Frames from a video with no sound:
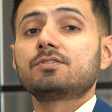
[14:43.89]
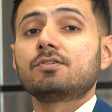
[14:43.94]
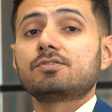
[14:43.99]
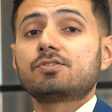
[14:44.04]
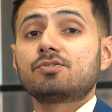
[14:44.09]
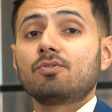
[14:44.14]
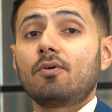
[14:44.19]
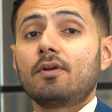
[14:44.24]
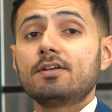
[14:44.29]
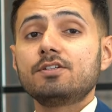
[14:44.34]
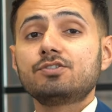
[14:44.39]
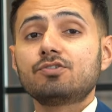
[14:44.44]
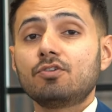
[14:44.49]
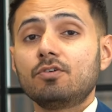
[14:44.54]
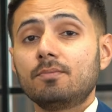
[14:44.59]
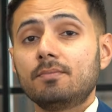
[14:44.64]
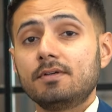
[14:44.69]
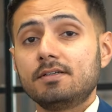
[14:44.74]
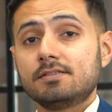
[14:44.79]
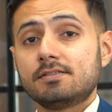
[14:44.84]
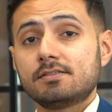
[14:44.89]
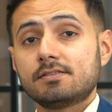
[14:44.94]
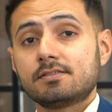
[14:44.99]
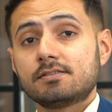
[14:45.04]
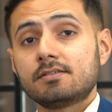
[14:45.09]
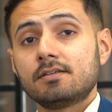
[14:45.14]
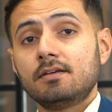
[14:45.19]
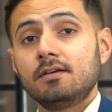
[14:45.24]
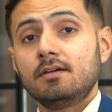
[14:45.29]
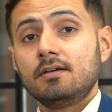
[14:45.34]
So storage room
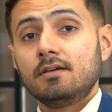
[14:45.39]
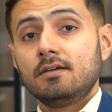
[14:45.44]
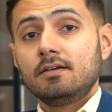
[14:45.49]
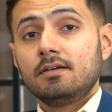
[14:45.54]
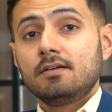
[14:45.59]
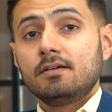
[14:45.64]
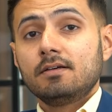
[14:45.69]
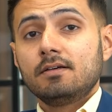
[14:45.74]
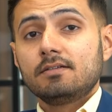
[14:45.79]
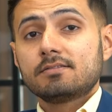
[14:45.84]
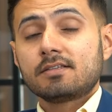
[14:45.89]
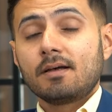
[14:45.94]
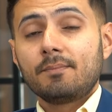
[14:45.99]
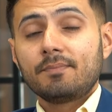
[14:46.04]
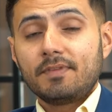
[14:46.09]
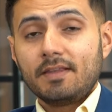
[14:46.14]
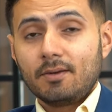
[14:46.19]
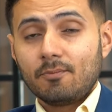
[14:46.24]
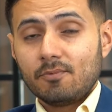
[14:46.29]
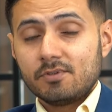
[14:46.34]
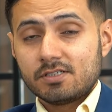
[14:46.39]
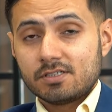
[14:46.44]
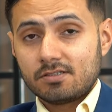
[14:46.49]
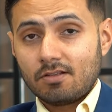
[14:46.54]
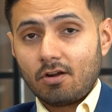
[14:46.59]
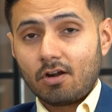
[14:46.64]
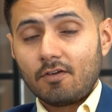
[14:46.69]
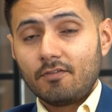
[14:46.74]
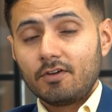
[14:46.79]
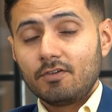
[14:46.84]
is something which
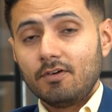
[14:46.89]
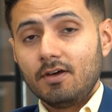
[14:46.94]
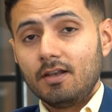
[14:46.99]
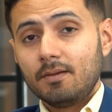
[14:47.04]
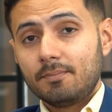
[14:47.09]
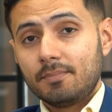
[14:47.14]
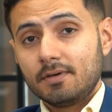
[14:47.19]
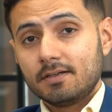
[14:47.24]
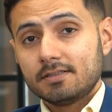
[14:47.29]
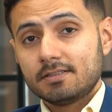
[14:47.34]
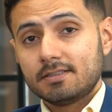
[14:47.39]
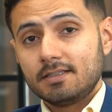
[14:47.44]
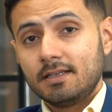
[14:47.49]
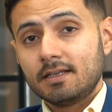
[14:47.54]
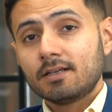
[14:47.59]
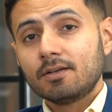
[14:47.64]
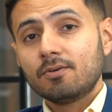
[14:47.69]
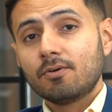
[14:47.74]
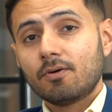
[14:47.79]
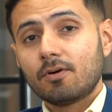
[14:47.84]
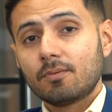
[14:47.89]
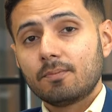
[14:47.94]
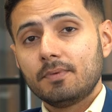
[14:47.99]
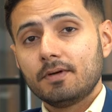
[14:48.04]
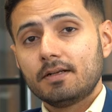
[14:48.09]
a lot of developers ignore,